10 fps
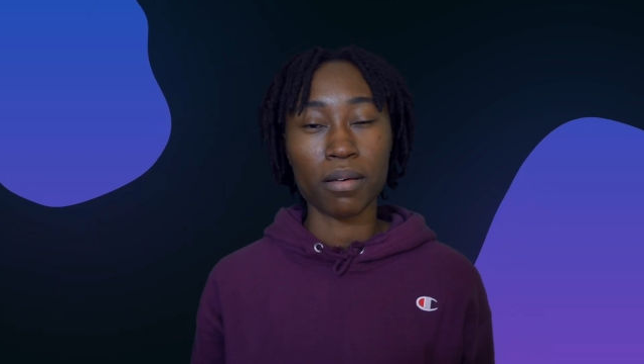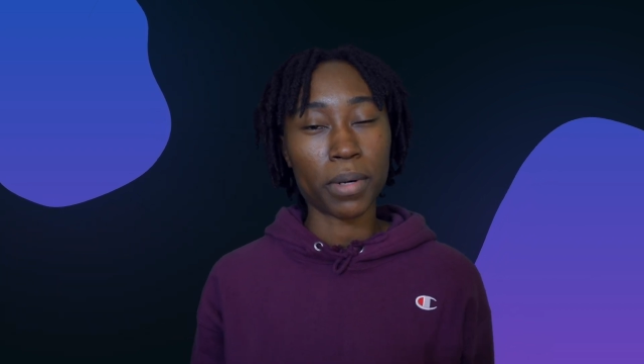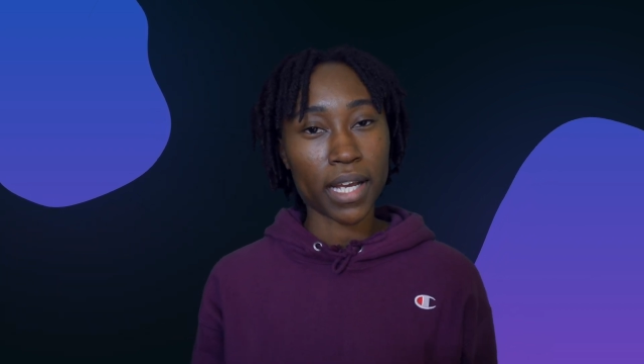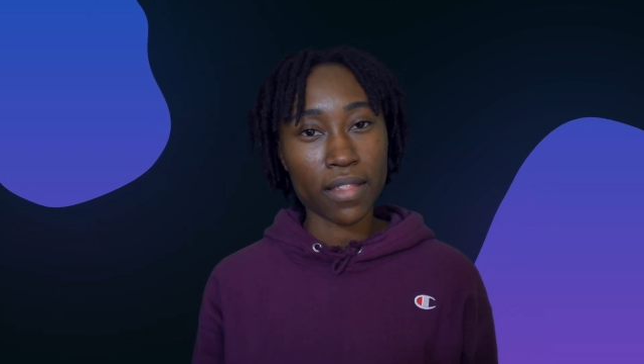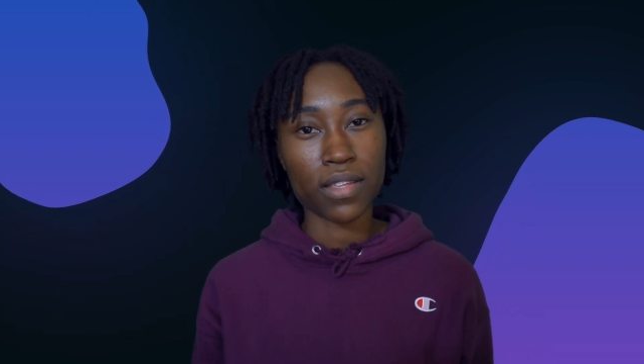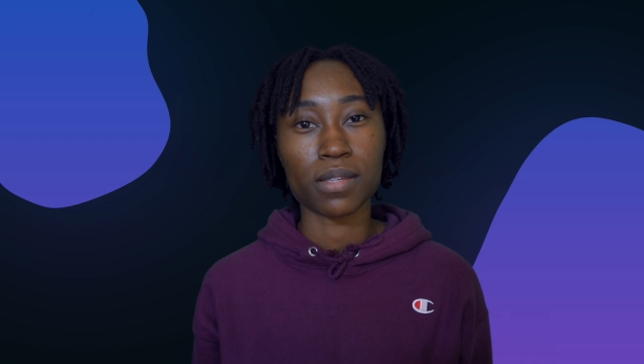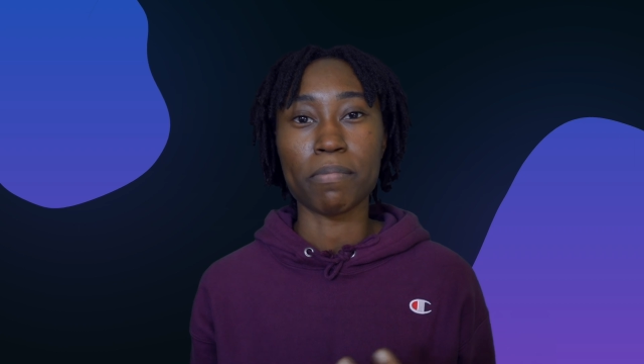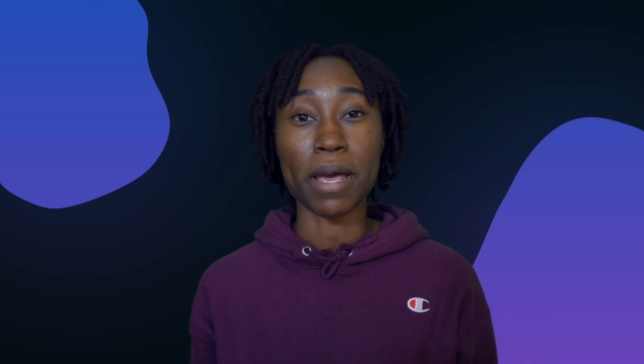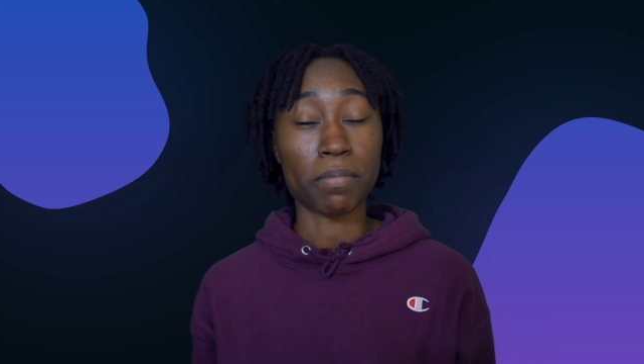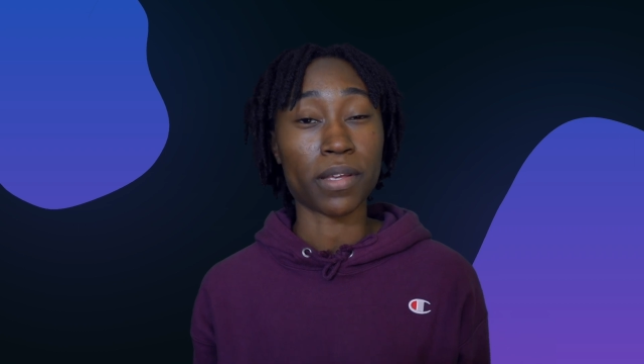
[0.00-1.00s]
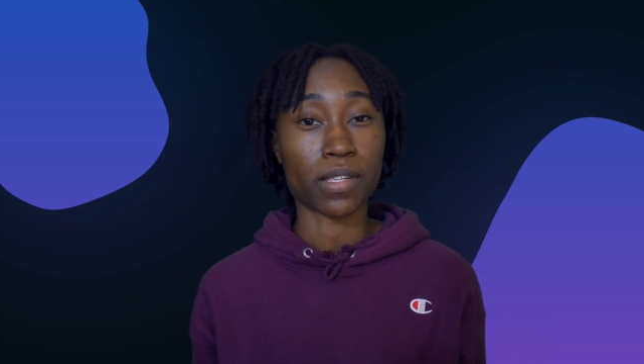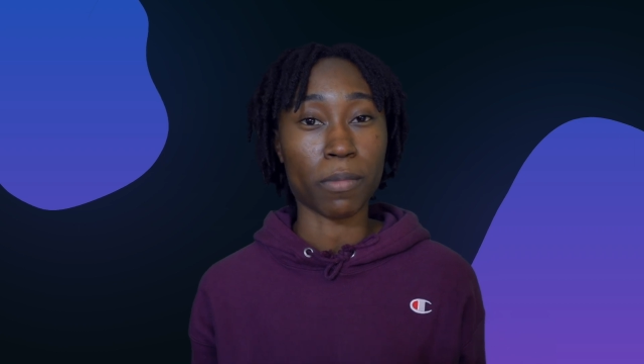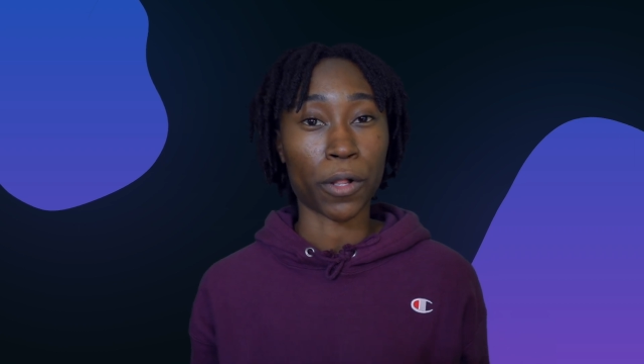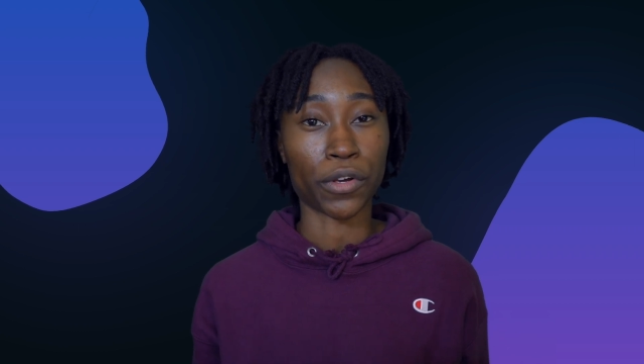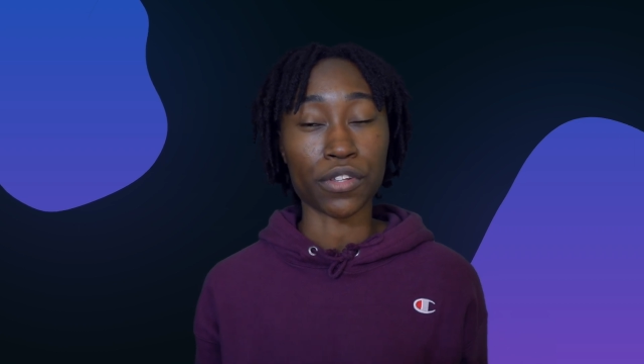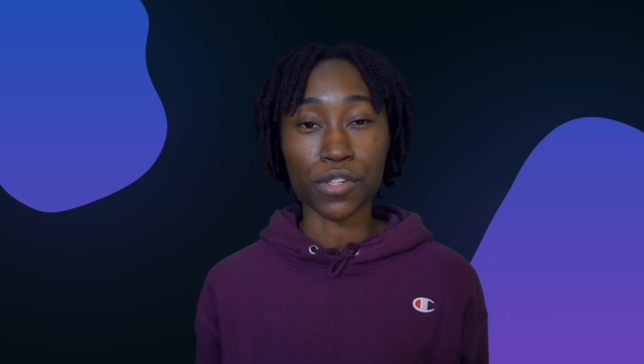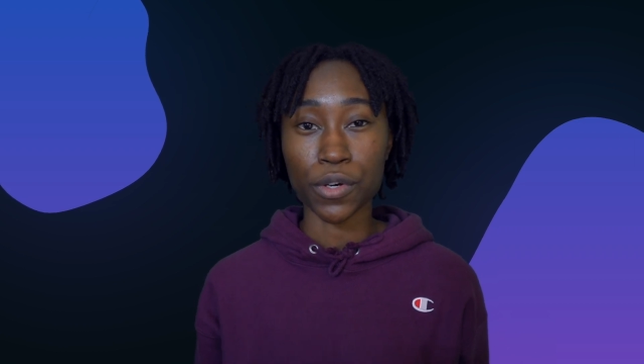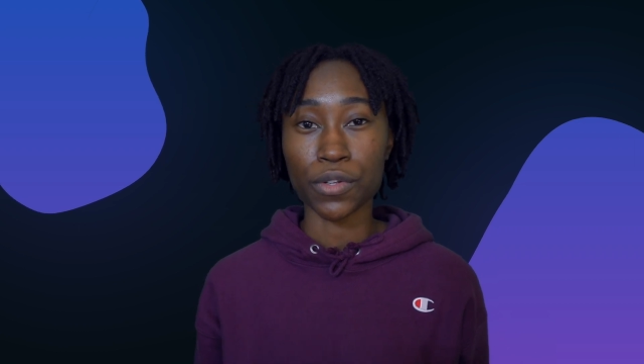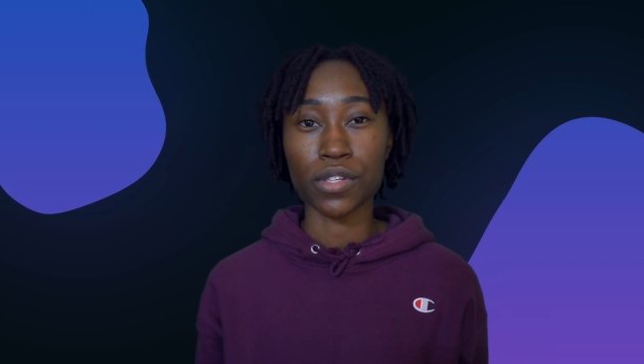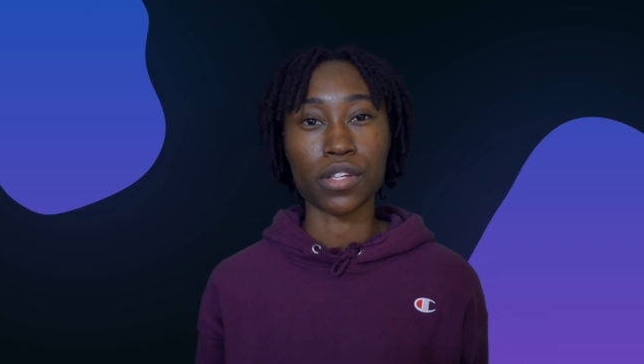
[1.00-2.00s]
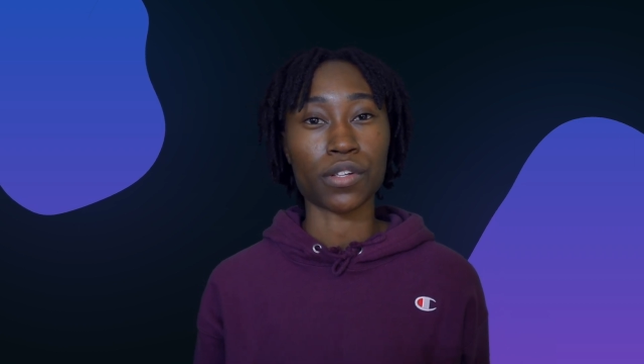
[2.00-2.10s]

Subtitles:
But again, this might be a smaller concern since a